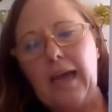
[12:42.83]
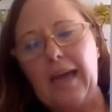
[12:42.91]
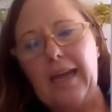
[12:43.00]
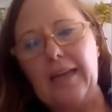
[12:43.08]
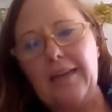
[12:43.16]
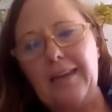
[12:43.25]

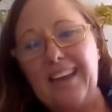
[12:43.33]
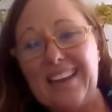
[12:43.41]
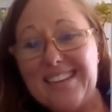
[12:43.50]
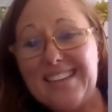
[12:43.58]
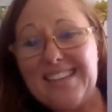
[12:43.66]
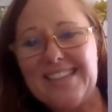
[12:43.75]
and
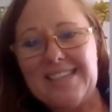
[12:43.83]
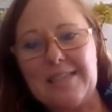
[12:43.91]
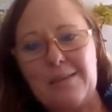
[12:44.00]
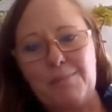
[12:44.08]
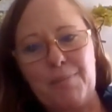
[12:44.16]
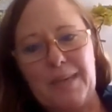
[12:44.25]

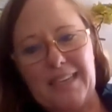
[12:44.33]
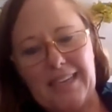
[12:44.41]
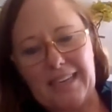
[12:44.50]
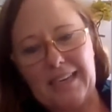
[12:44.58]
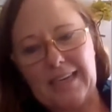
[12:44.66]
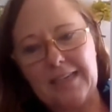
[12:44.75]
endings and
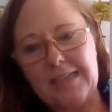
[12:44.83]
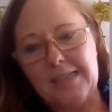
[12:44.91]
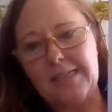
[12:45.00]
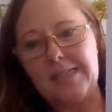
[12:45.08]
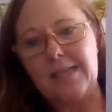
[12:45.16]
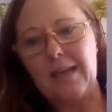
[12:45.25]

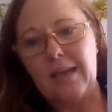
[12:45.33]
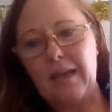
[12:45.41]
beginnings.